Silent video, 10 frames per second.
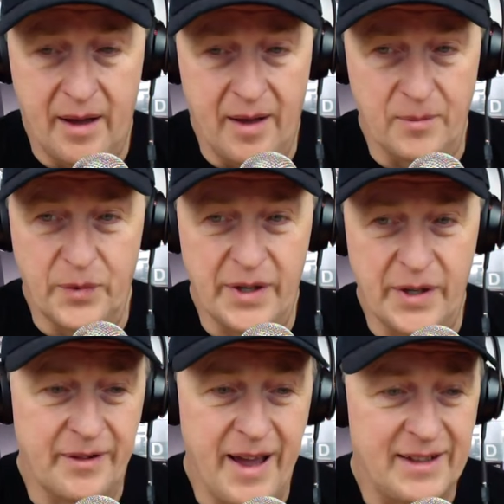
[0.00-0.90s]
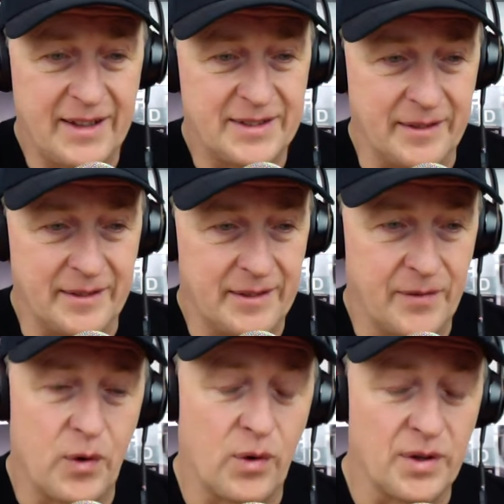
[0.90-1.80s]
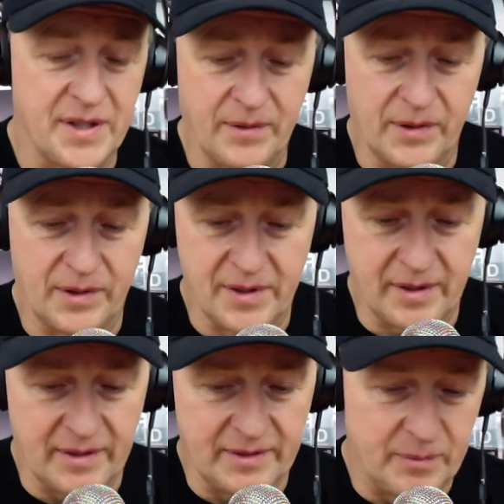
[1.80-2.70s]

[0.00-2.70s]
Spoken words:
we interact. And of course, I've learned a